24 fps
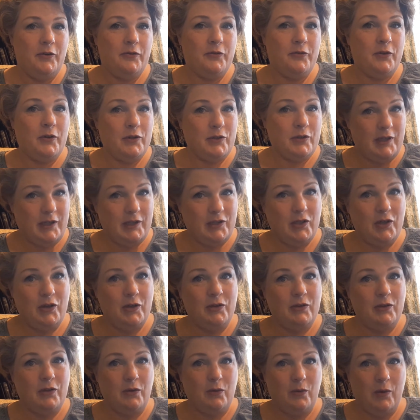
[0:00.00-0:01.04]
First, he
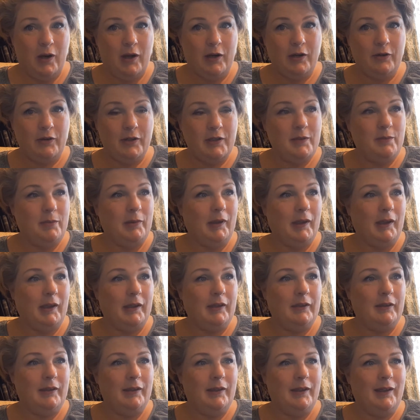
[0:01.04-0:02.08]
turned the water into
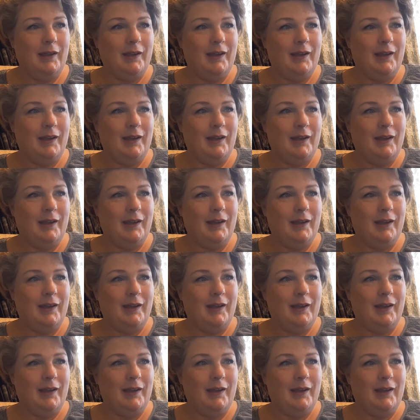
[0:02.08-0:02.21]
blood.